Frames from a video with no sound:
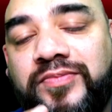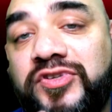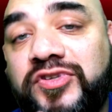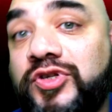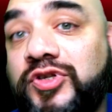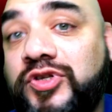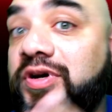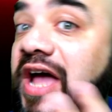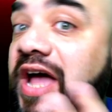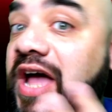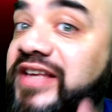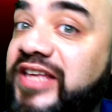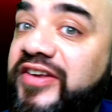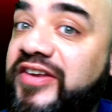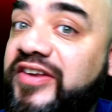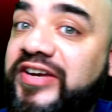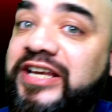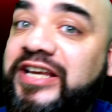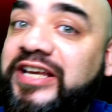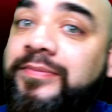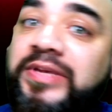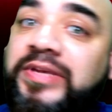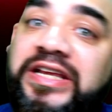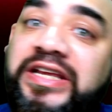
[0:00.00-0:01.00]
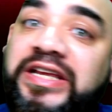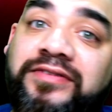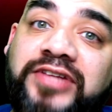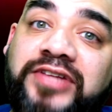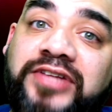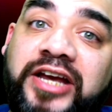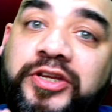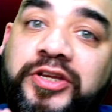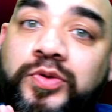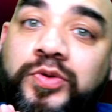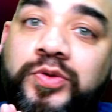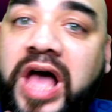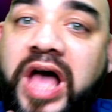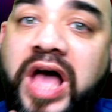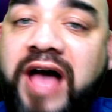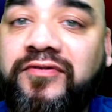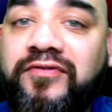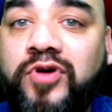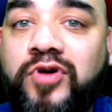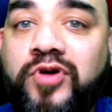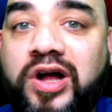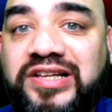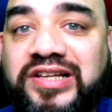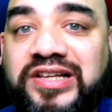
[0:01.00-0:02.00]
guys, I really believe that you have
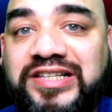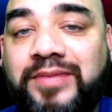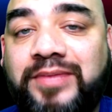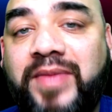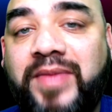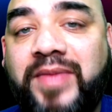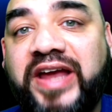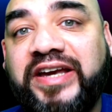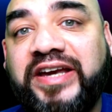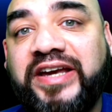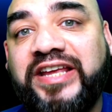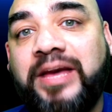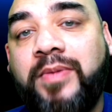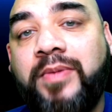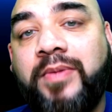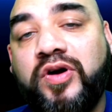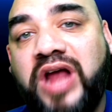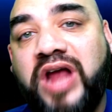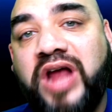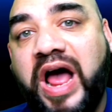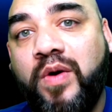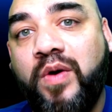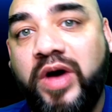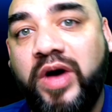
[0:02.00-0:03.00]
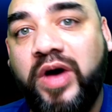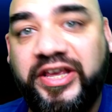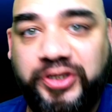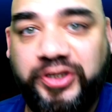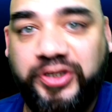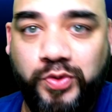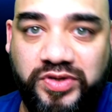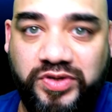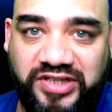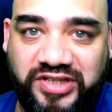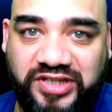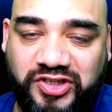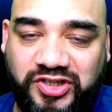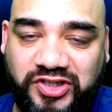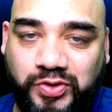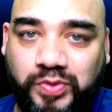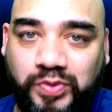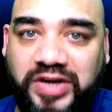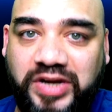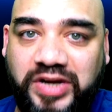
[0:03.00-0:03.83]
got some idea about how I use this tool,